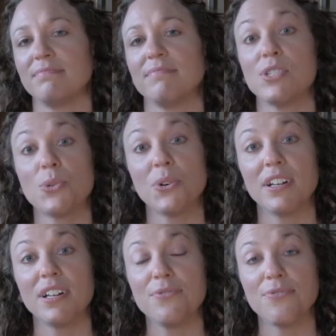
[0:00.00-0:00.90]

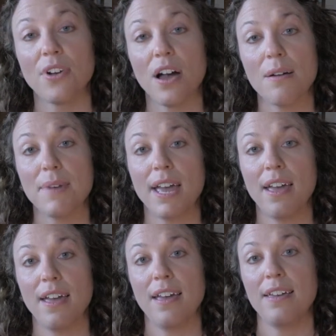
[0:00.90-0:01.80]
story from
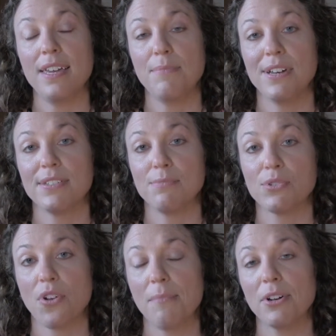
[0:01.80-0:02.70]
a email
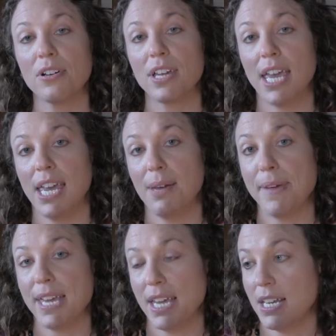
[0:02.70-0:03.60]
subscriber
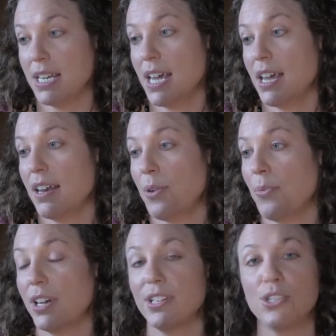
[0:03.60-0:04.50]
came in and I
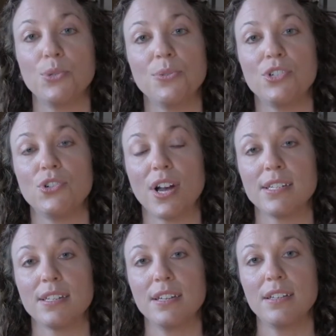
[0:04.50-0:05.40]
wanted to
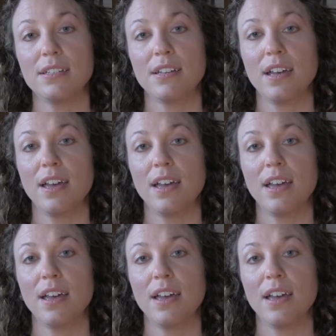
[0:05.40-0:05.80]
address it,